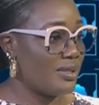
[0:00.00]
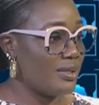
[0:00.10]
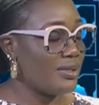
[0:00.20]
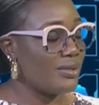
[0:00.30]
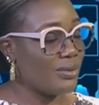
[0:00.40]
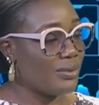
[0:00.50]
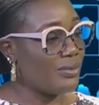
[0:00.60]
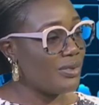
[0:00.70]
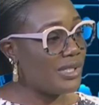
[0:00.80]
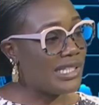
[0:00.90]
So
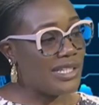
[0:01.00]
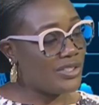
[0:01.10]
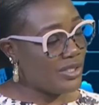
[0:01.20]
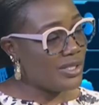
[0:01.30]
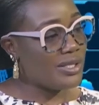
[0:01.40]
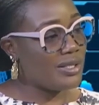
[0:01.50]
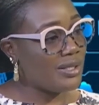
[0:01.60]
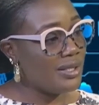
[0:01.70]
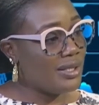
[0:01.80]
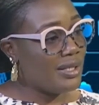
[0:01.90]
that's just
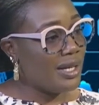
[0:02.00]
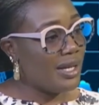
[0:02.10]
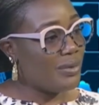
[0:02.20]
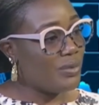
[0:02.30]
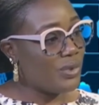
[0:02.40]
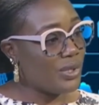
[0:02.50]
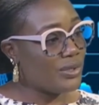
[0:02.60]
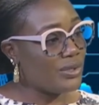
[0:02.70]
how it works.